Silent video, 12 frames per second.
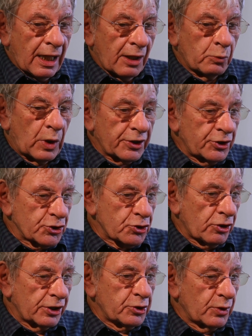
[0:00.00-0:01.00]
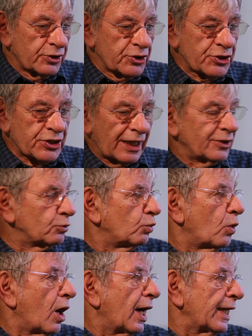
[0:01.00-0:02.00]
One can try to
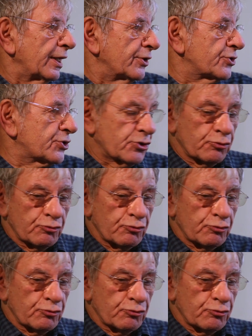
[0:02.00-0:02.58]
understand why it's